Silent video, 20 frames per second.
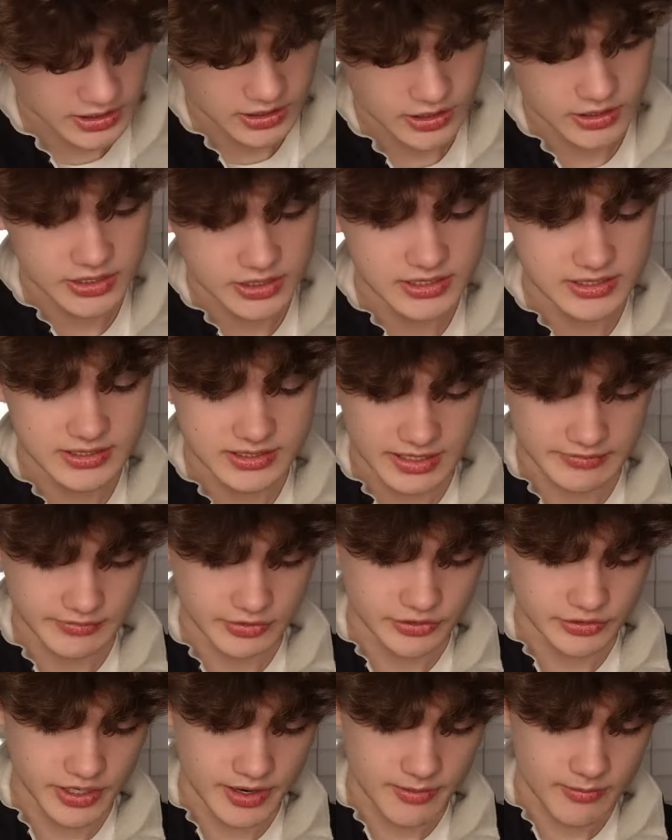of hoodies because I have to
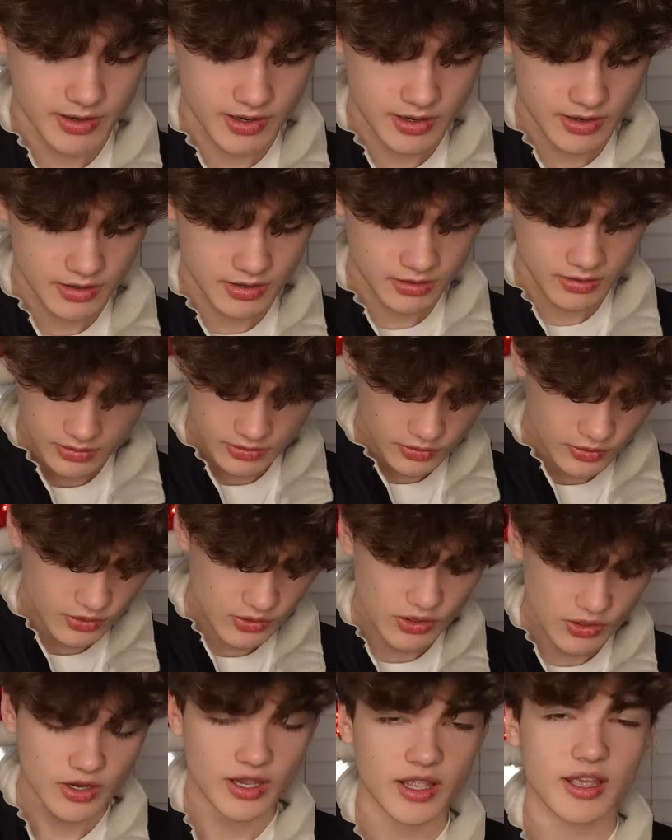try them on.
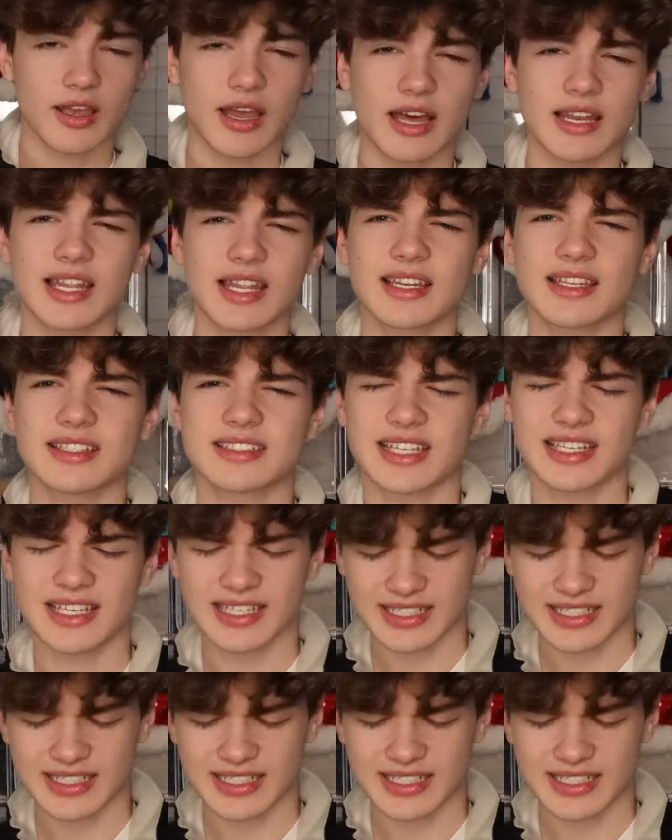Ooh, okay, I like this. I've